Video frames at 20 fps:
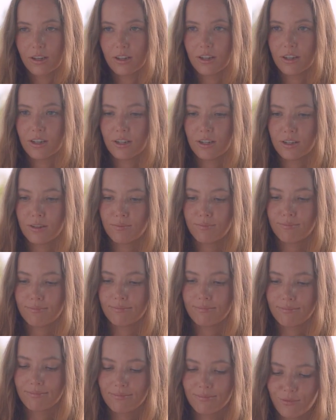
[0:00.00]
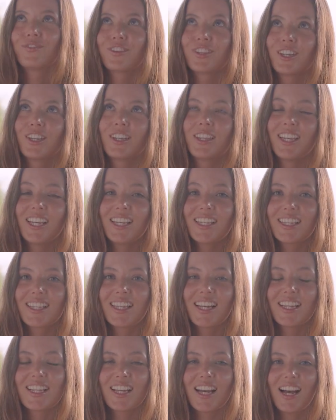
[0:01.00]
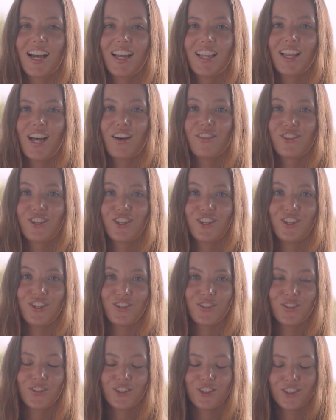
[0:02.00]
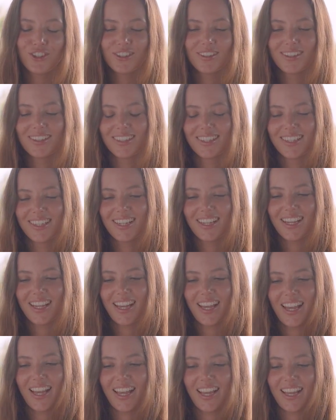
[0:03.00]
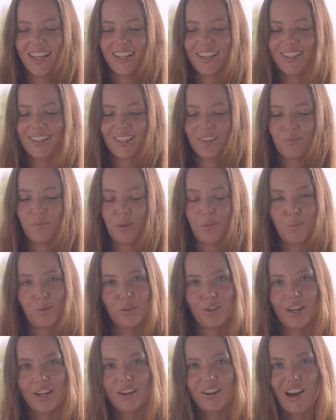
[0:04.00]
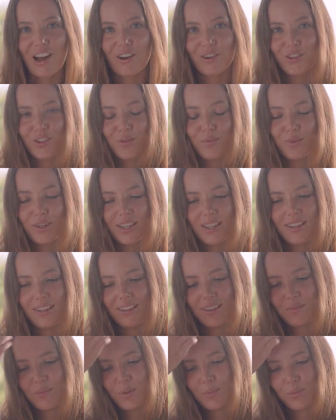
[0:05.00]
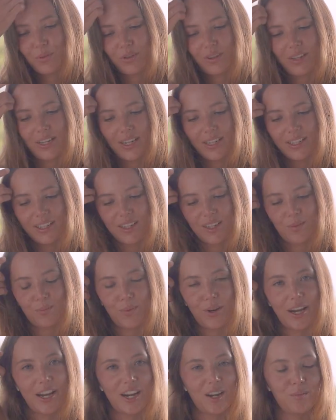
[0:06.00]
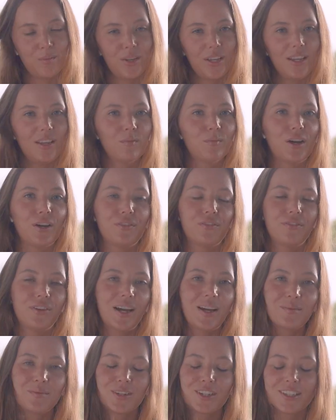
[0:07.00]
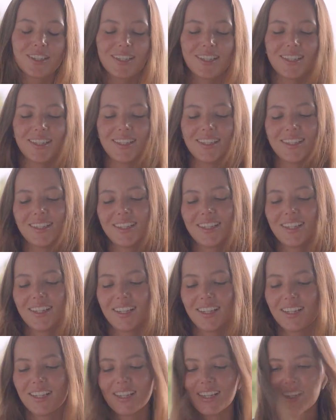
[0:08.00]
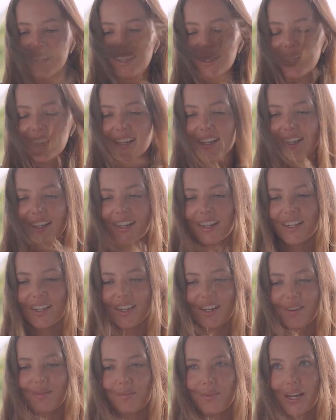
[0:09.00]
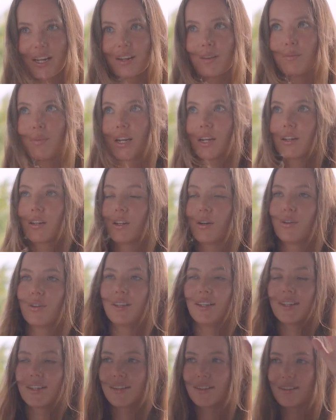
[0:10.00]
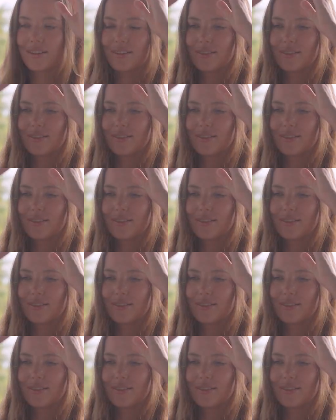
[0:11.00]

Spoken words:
Um, Things that I love to do, and people around me, people that inspire me, my family, my clothes,